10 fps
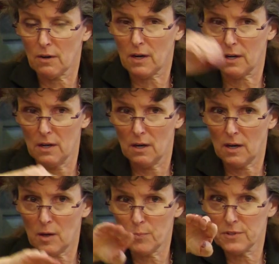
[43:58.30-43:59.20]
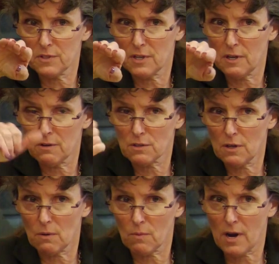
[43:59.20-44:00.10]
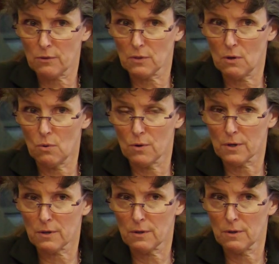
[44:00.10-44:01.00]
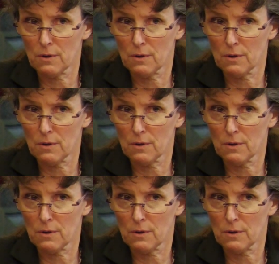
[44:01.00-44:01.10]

Okay. Up the stairs and around the corner.